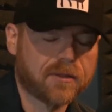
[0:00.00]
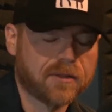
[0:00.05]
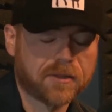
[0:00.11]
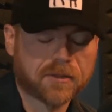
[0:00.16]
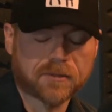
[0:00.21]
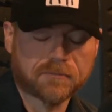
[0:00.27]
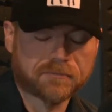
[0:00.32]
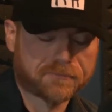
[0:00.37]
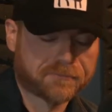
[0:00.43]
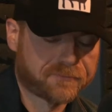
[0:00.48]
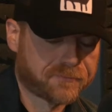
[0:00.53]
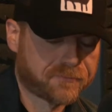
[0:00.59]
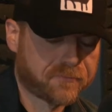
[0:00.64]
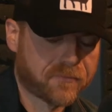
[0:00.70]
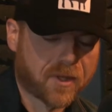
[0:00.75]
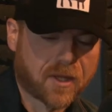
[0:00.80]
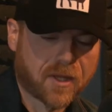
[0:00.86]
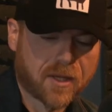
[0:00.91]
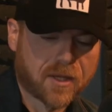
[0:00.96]
And just
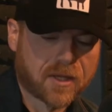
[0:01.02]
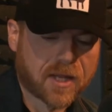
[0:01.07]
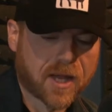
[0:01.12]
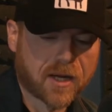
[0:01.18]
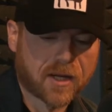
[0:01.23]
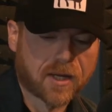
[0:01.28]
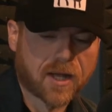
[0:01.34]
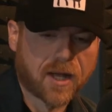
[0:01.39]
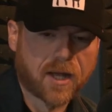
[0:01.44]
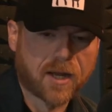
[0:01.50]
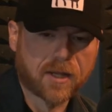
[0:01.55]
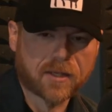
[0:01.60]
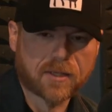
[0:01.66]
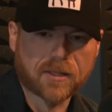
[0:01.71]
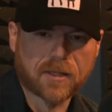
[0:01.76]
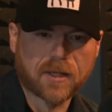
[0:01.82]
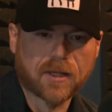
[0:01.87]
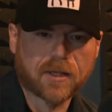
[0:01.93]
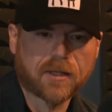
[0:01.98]
kind of got
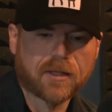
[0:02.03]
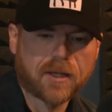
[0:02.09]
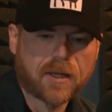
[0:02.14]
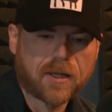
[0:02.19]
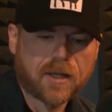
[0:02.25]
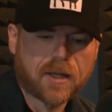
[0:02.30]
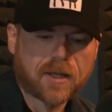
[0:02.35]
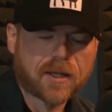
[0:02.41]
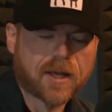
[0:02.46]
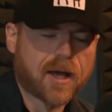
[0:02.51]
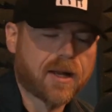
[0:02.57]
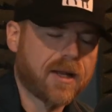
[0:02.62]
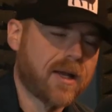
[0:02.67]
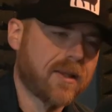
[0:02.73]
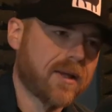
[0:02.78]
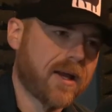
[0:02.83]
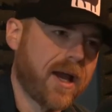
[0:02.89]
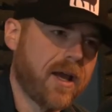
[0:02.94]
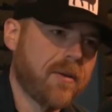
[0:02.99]
uh, got out
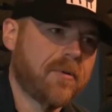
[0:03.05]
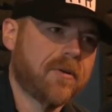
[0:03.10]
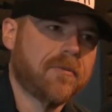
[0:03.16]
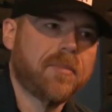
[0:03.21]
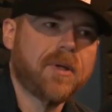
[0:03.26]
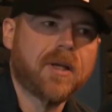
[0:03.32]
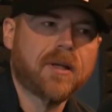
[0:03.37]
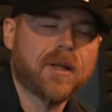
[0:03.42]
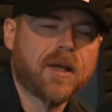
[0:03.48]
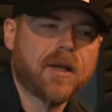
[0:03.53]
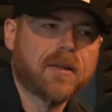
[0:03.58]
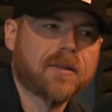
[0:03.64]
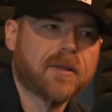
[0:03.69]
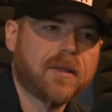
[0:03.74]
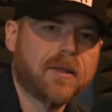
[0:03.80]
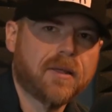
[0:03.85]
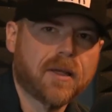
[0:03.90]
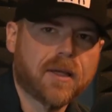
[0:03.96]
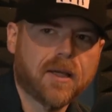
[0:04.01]
of the habit of being
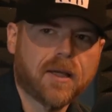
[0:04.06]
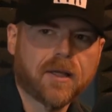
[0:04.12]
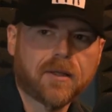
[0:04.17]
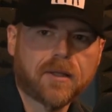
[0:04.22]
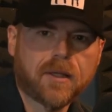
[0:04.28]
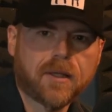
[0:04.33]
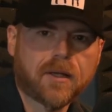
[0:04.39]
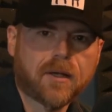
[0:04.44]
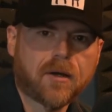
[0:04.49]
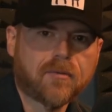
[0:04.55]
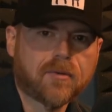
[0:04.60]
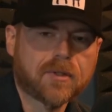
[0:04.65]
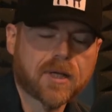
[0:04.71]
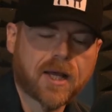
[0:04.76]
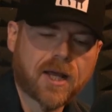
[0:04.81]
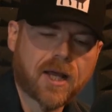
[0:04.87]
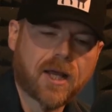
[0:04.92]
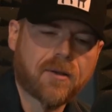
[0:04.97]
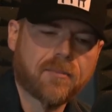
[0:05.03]
healthy, and then over
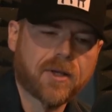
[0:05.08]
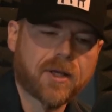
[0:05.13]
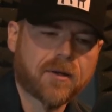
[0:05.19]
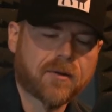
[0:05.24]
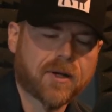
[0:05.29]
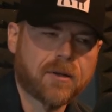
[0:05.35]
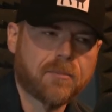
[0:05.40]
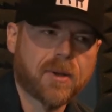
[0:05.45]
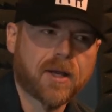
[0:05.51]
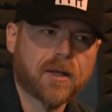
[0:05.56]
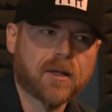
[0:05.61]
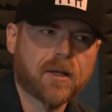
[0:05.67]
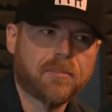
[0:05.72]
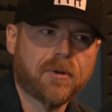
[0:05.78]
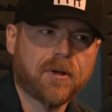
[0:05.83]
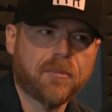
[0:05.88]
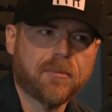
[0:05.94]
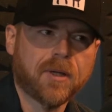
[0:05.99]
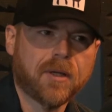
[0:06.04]
time it creeped back
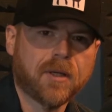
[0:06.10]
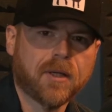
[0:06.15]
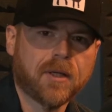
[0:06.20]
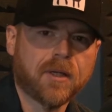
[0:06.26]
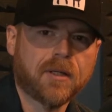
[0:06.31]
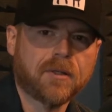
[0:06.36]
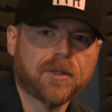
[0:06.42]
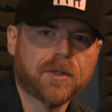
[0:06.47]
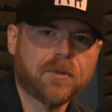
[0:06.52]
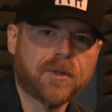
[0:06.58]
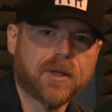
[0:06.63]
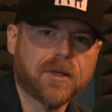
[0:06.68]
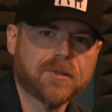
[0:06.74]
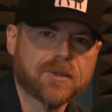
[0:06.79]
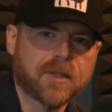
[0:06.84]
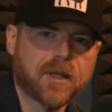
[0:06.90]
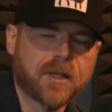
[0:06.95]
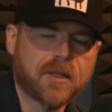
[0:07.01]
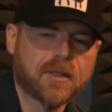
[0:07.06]
up on me. And in
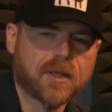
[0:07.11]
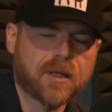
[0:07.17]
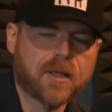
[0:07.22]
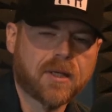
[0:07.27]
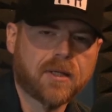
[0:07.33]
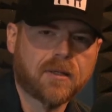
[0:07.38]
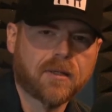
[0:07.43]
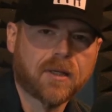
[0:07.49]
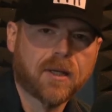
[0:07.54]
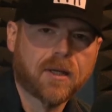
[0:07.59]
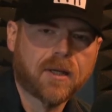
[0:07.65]
2018,